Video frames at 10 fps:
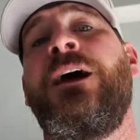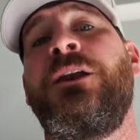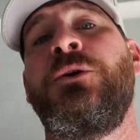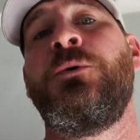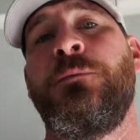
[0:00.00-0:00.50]

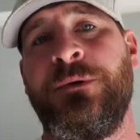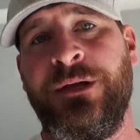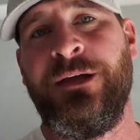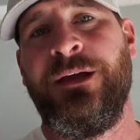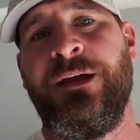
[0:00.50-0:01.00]
I do.
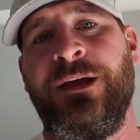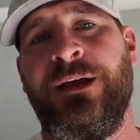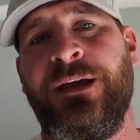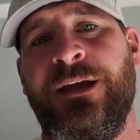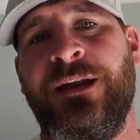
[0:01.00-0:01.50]

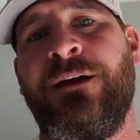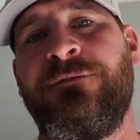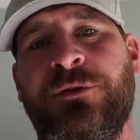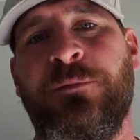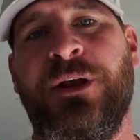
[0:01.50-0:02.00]
And
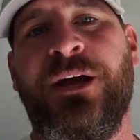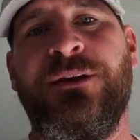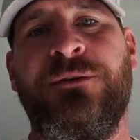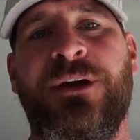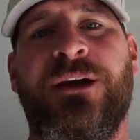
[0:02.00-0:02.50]
I've
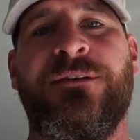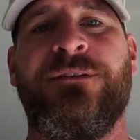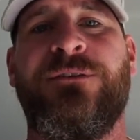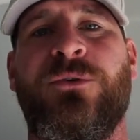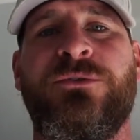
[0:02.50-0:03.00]
replied to you
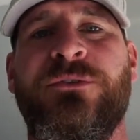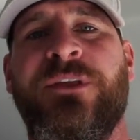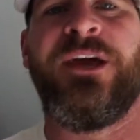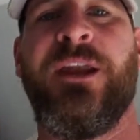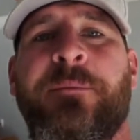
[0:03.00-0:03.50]
guys and told you
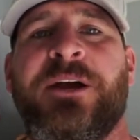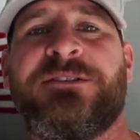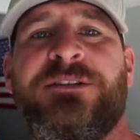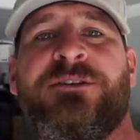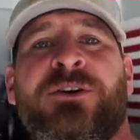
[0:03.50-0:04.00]
that I'm
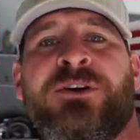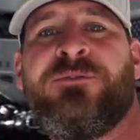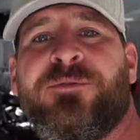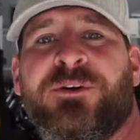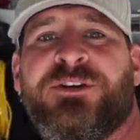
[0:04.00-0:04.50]
actually
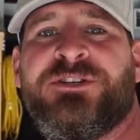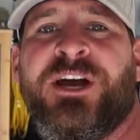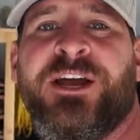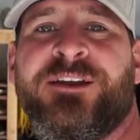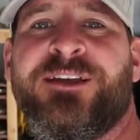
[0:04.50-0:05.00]
looking for a
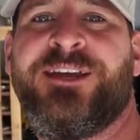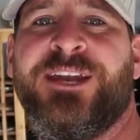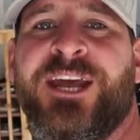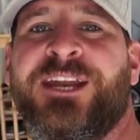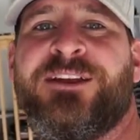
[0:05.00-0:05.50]
giant
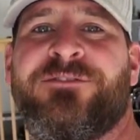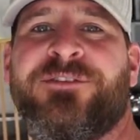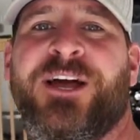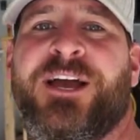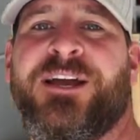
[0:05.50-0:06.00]
Canadian
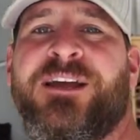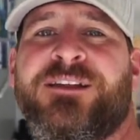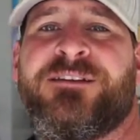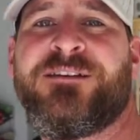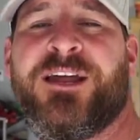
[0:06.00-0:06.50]
flag.
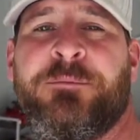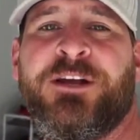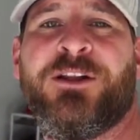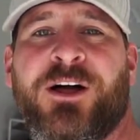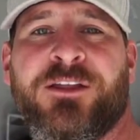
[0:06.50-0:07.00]
It's gotta
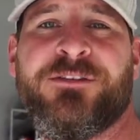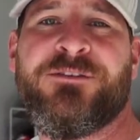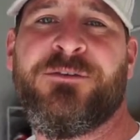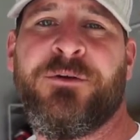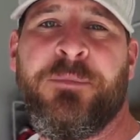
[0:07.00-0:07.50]
be cloth,
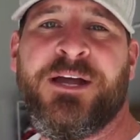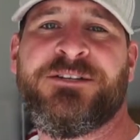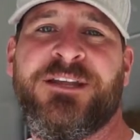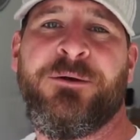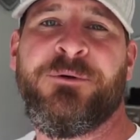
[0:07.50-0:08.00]
so to
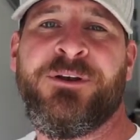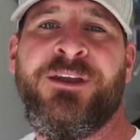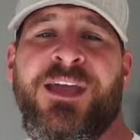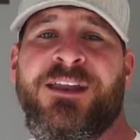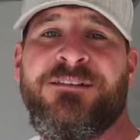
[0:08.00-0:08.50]
match that one.
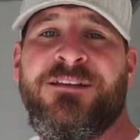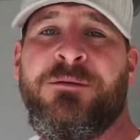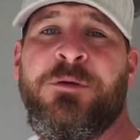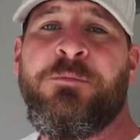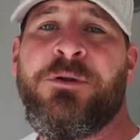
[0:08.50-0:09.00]
And it's
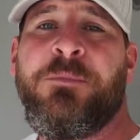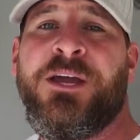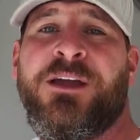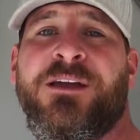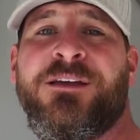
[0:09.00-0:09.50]
gotta be pretty
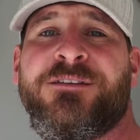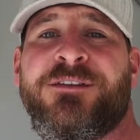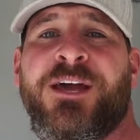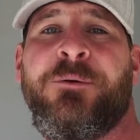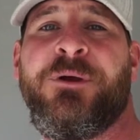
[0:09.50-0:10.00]
big, so
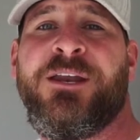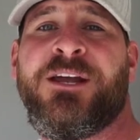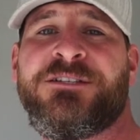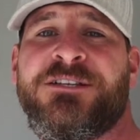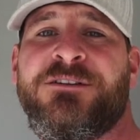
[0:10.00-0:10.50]
that way it
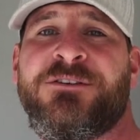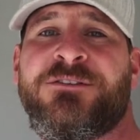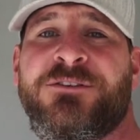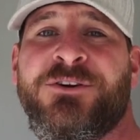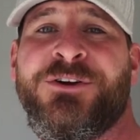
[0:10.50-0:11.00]
actually
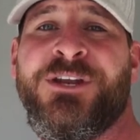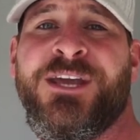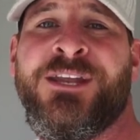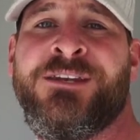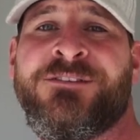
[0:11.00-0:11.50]
looks good
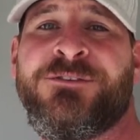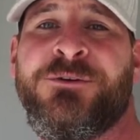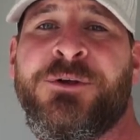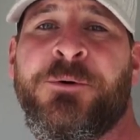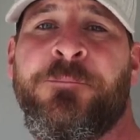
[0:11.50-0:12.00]
in the
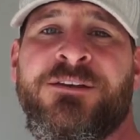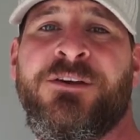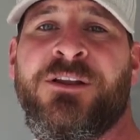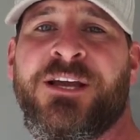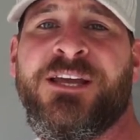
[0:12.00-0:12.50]
studio.
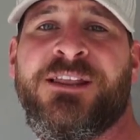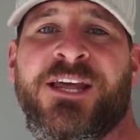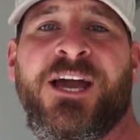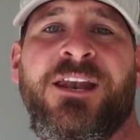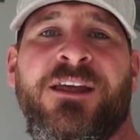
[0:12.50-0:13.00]
Until I get
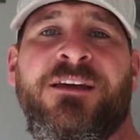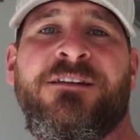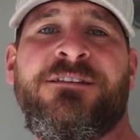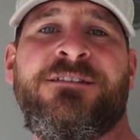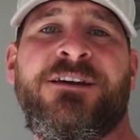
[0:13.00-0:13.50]

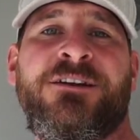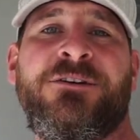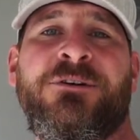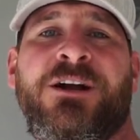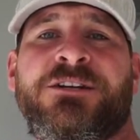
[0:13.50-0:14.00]
that, decided
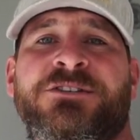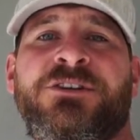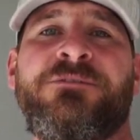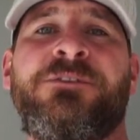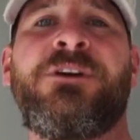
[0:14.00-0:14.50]
to rock a
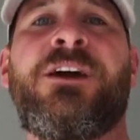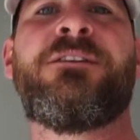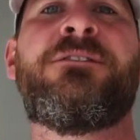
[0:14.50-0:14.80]
shirt for you guys.